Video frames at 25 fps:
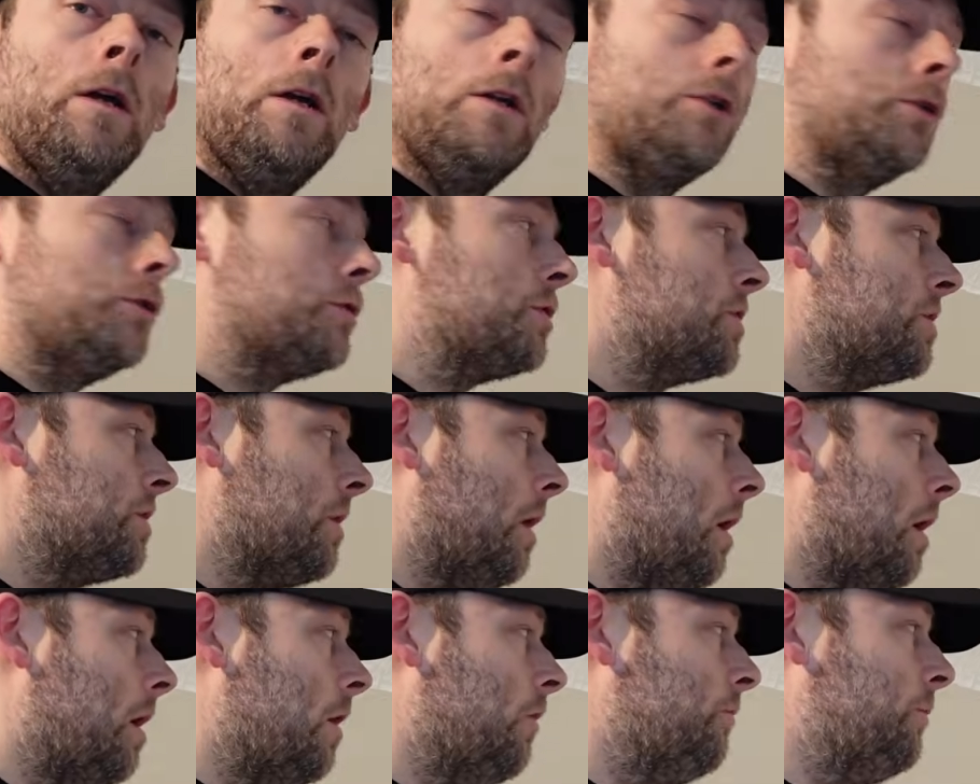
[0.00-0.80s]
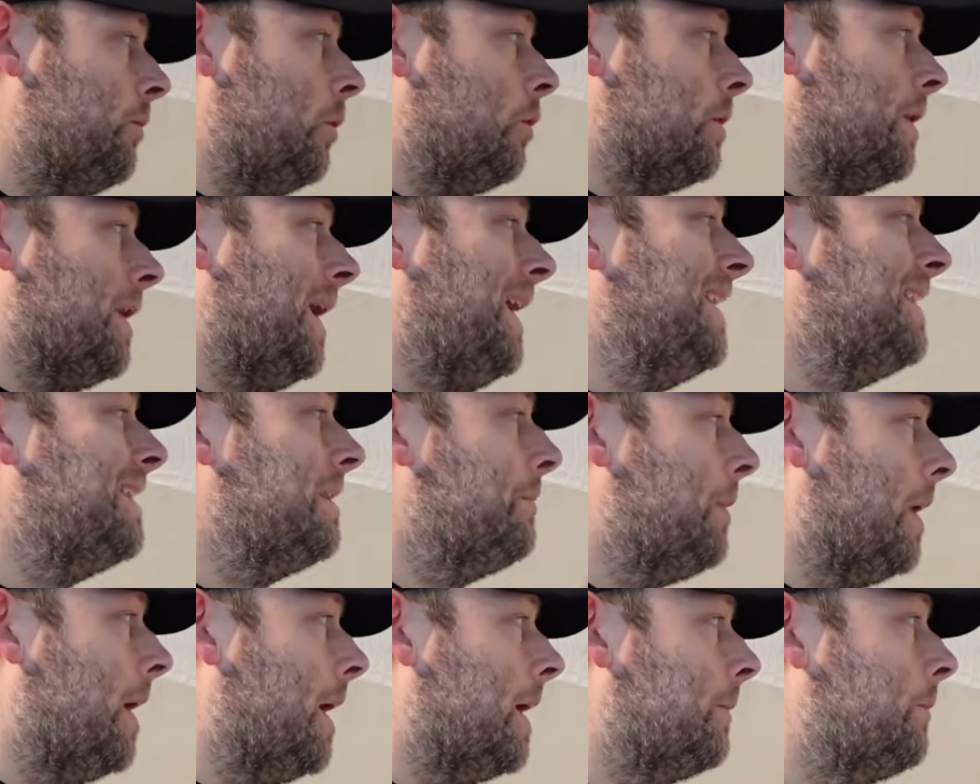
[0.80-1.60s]
Just start off by getting the
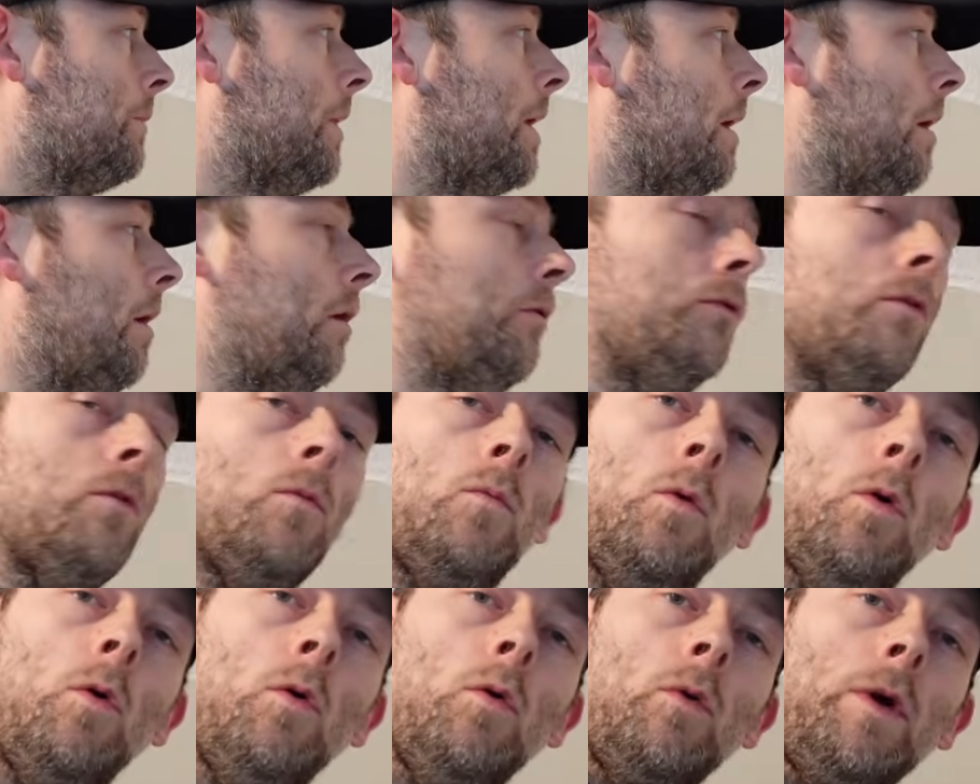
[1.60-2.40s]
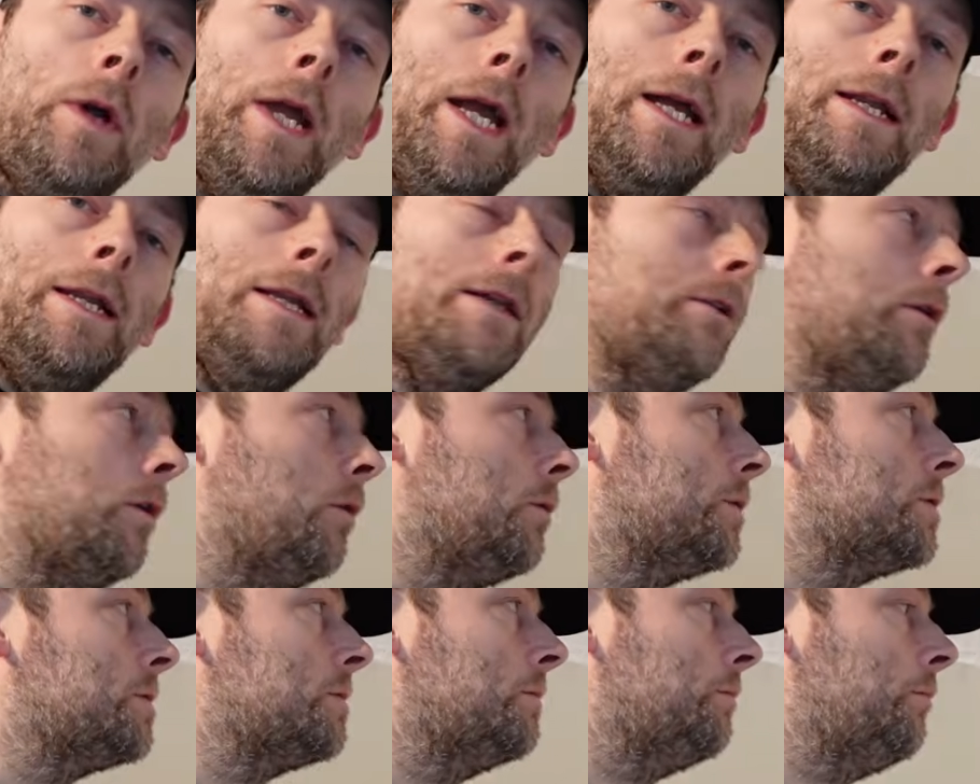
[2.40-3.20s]
paper on the wall, getting it
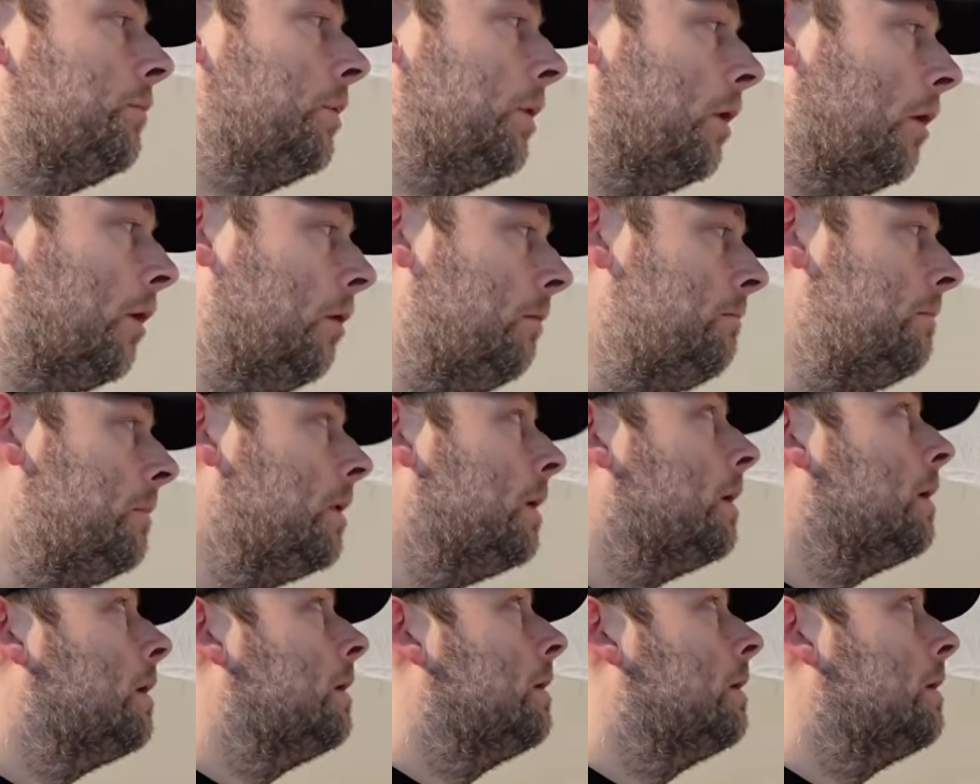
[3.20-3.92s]
nice and plumb,